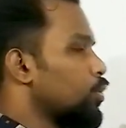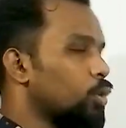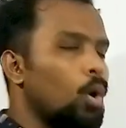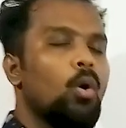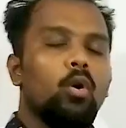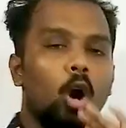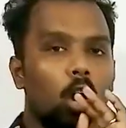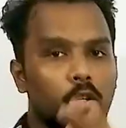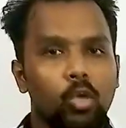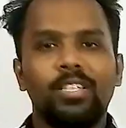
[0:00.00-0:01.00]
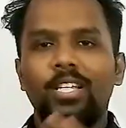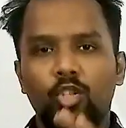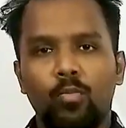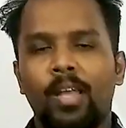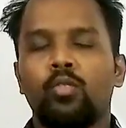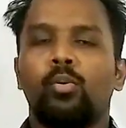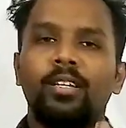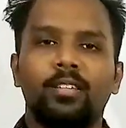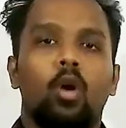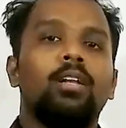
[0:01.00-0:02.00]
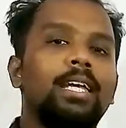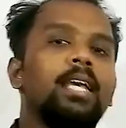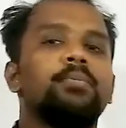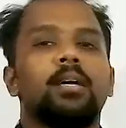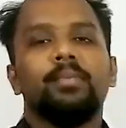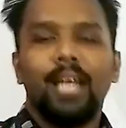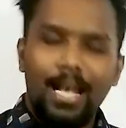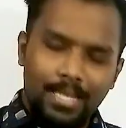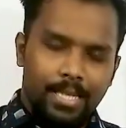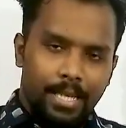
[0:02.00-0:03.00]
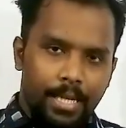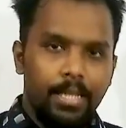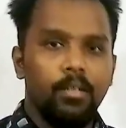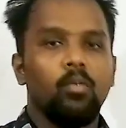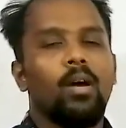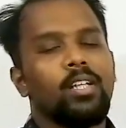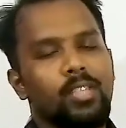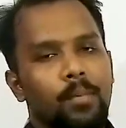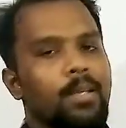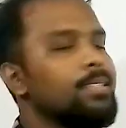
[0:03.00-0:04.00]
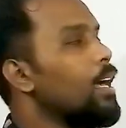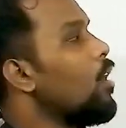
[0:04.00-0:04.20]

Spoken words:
So those instruments which only gives us the heat, what is happening?